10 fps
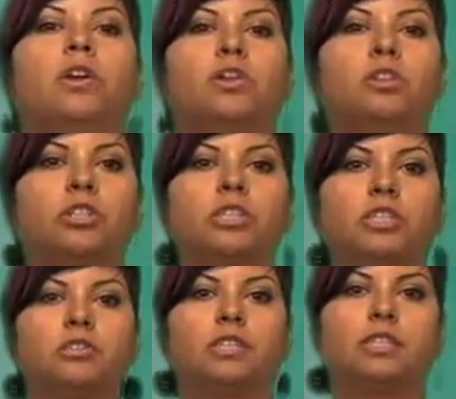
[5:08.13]
Usually
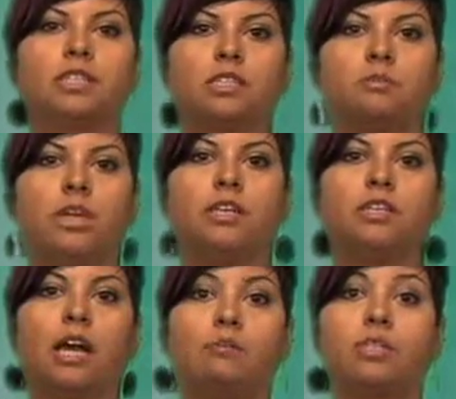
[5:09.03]
students can
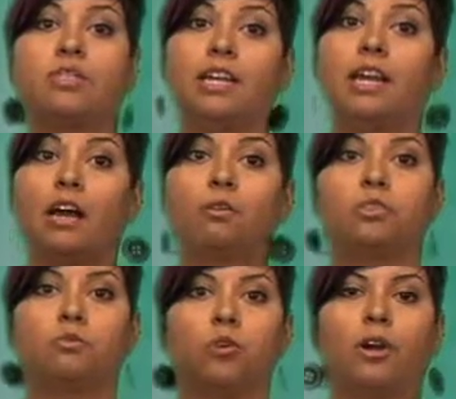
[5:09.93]
spend up to 10
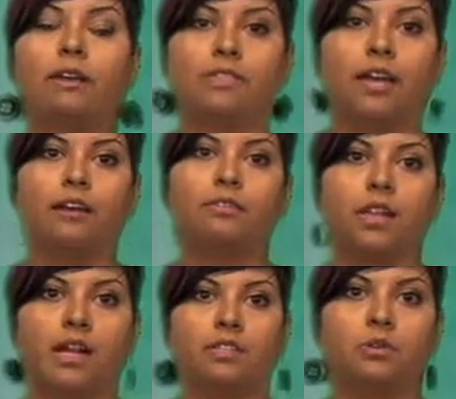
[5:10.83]
hours or more outside of
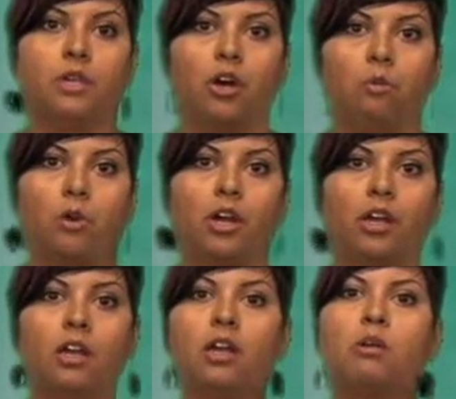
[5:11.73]
class doing homework.
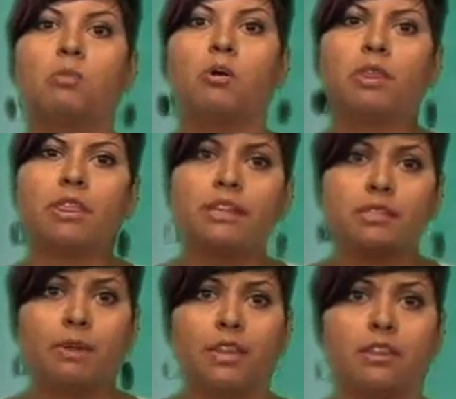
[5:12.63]
But with
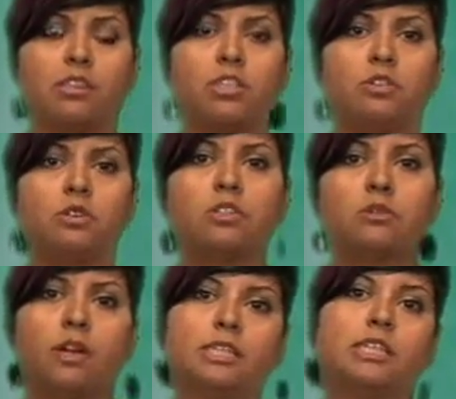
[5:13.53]
this method, students
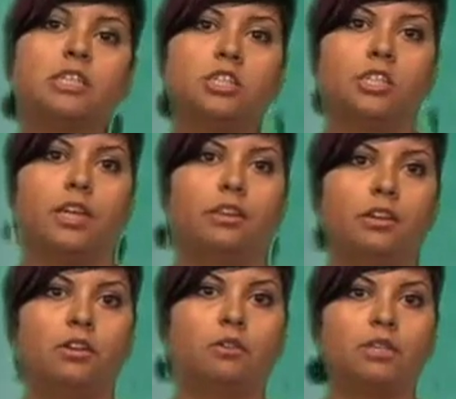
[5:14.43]
who are diligent in
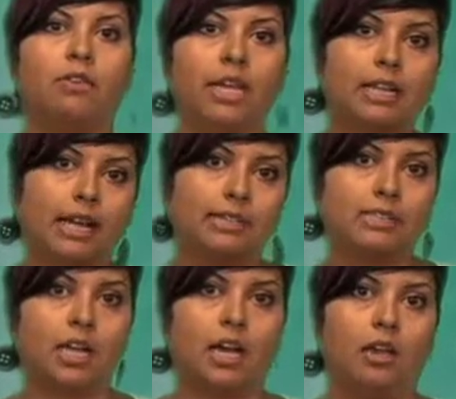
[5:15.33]
their use of
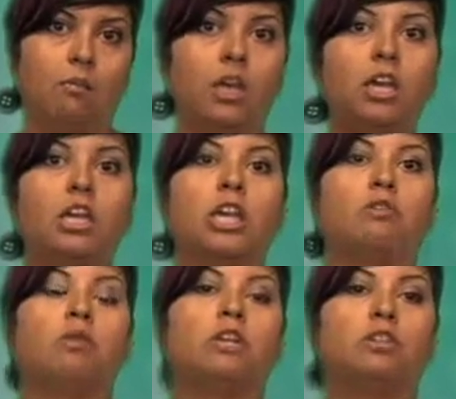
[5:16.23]
in-class time
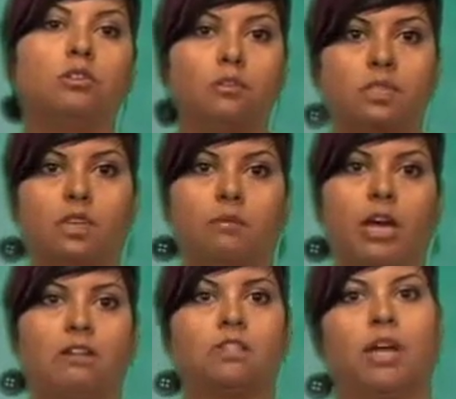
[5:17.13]
can reduce the
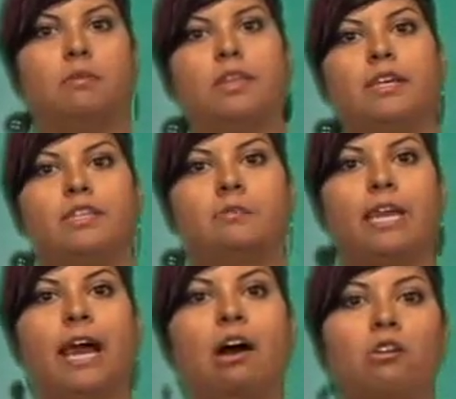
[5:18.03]
amount of time that they
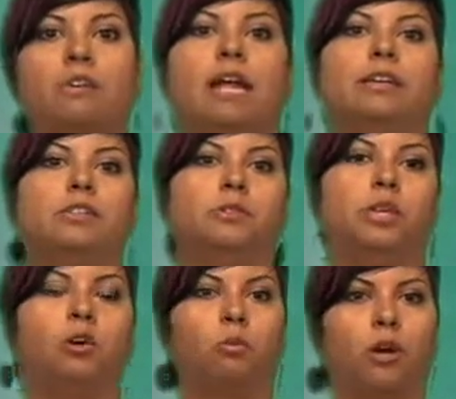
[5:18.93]
spend out of class doing
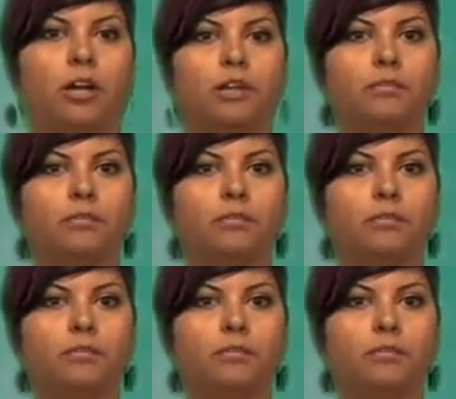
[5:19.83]
homework.